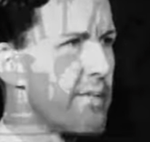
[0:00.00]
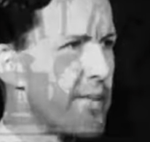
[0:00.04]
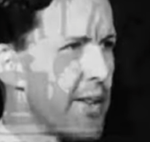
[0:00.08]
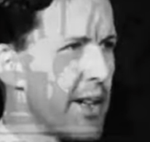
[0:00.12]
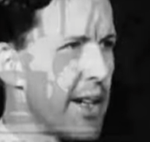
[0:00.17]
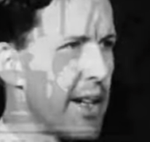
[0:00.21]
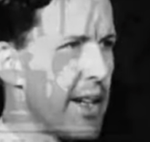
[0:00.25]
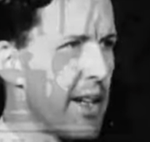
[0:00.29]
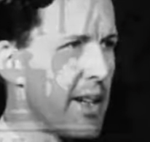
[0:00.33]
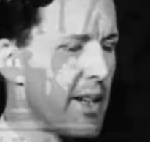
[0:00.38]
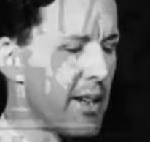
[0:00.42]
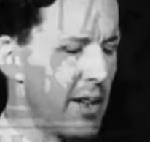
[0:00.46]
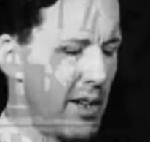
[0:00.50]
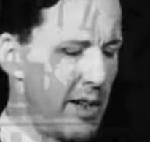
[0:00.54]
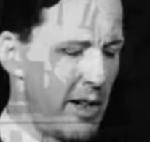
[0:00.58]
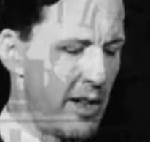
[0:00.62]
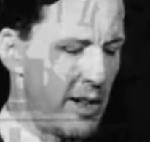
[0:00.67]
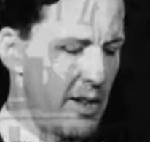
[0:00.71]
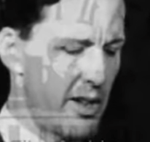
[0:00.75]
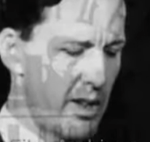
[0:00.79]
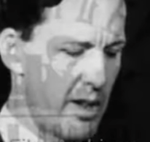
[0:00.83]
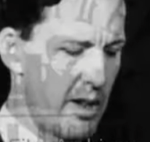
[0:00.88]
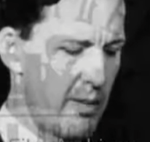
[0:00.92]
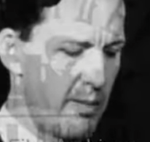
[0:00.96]
are fighting to
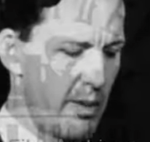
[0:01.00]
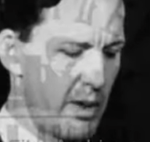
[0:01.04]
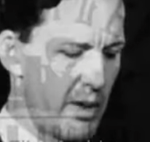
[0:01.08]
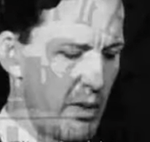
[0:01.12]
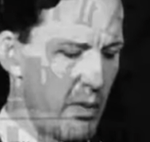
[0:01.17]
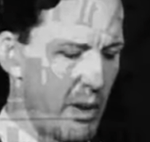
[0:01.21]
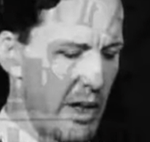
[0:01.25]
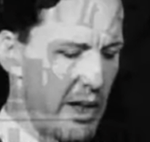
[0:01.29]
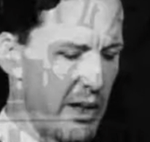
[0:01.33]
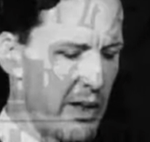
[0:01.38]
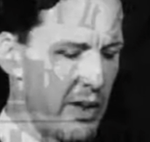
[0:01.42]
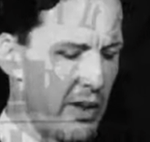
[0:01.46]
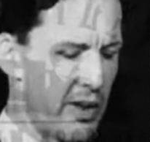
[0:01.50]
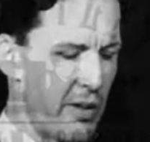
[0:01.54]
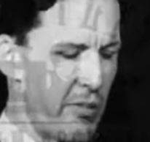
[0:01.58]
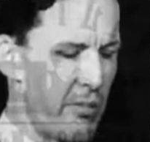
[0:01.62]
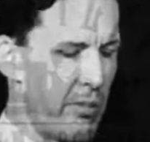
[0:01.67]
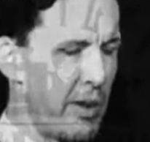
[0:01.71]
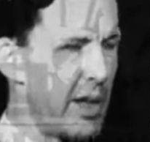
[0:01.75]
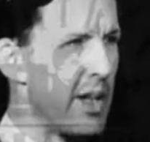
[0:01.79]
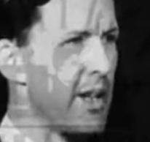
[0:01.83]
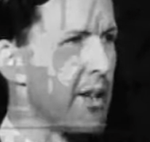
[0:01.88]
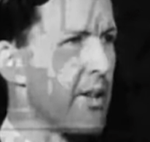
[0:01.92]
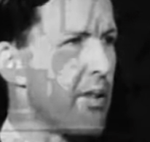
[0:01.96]
determine whether the
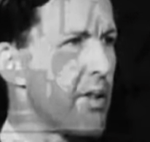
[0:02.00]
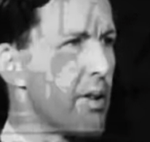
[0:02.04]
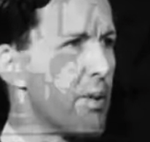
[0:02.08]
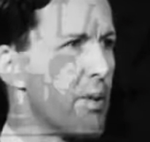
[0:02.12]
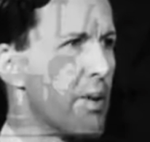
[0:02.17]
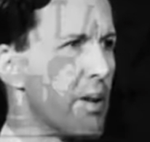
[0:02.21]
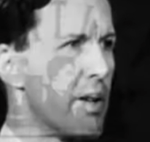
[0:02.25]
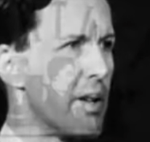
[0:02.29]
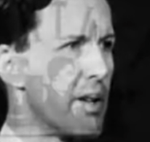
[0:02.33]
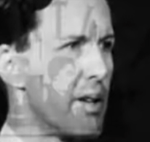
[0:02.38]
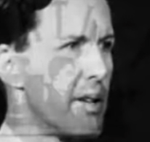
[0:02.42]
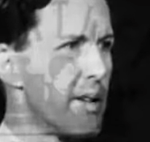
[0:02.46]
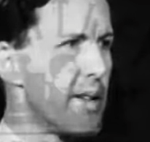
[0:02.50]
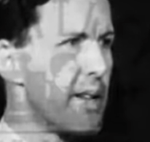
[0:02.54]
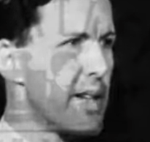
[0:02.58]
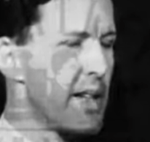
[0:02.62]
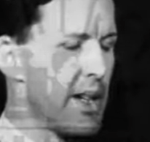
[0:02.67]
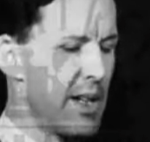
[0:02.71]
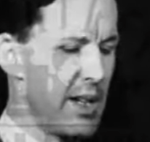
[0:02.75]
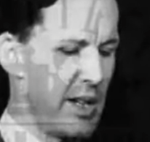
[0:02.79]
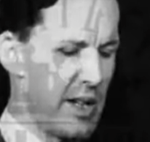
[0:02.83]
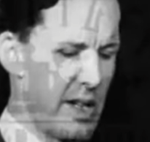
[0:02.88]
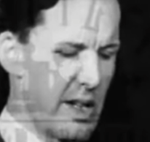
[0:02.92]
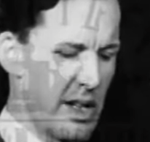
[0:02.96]
men of the world
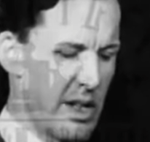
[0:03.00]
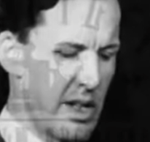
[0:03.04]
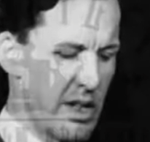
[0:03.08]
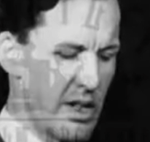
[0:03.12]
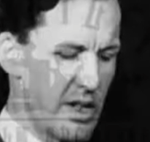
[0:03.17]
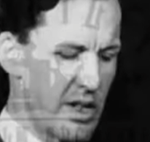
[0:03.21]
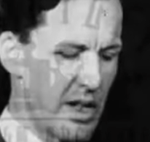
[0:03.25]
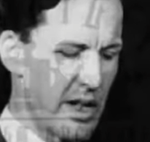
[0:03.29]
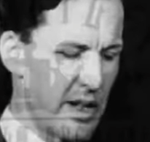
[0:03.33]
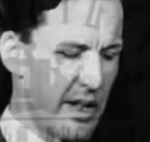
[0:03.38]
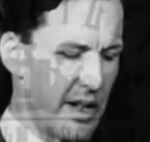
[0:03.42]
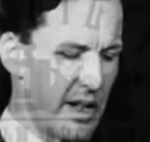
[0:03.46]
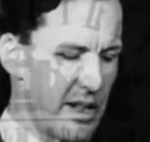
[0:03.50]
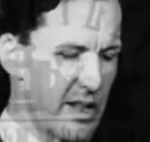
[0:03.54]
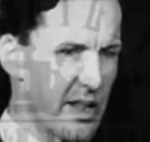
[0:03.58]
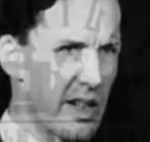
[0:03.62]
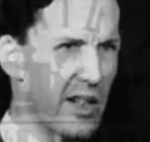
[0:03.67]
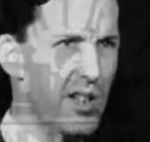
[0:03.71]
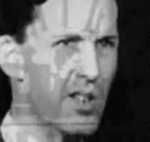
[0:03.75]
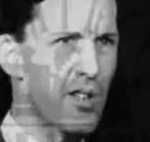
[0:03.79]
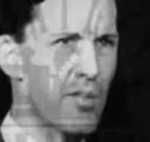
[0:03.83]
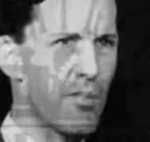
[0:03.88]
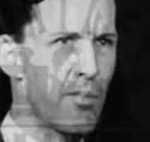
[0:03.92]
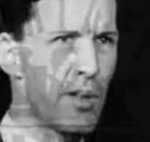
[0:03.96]
shall
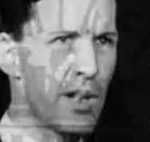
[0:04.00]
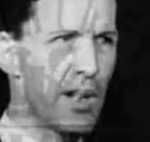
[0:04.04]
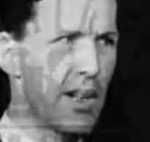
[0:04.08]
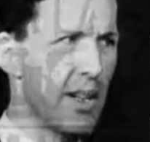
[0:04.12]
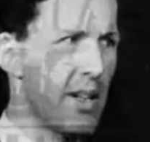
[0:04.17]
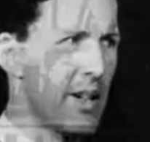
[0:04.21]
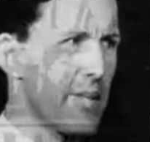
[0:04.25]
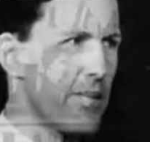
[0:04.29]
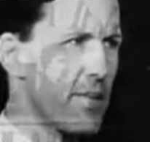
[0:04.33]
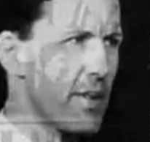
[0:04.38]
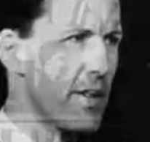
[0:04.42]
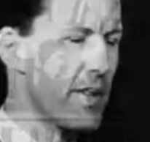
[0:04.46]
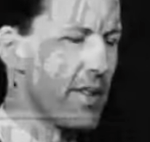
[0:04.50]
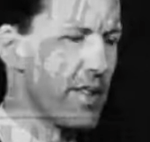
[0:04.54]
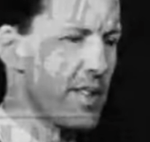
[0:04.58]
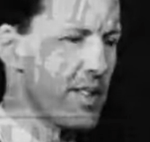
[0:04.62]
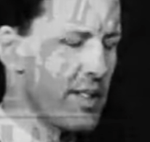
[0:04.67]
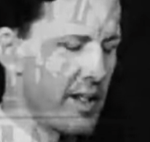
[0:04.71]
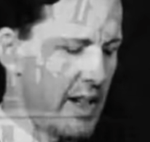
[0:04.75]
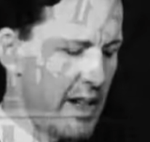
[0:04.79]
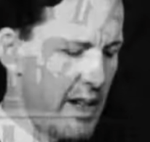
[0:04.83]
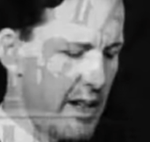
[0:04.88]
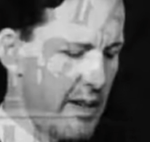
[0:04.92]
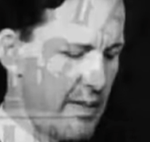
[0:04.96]
exist merely for
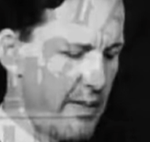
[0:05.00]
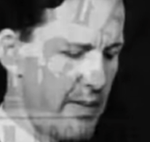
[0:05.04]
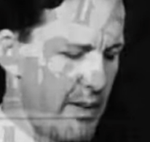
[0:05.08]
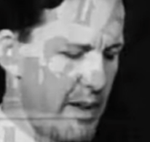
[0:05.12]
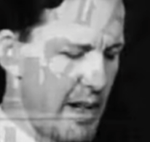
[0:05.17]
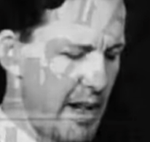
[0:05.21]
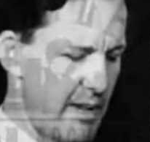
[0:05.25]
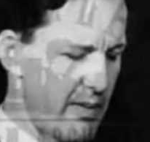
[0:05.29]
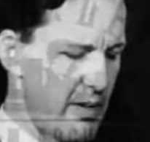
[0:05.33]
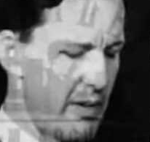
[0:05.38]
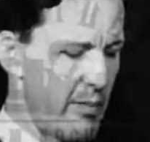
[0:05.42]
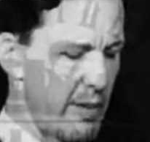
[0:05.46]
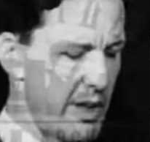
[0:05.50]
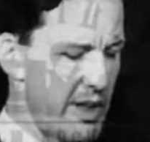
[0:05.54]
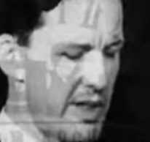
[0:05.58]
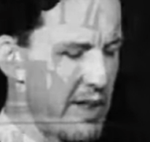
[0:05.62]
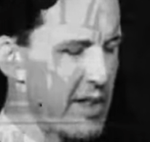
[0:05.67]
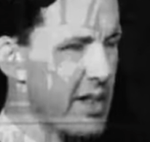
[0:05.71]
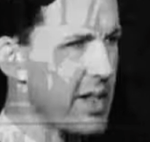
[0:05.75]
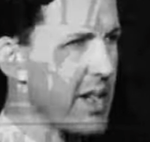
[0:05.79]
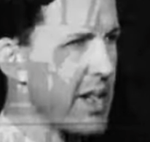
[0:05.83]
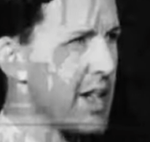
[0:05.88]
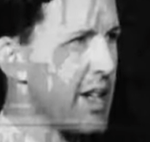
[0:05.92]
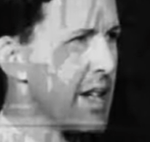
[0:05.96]
the sake of
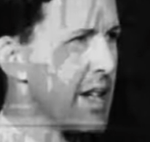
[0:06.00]
governments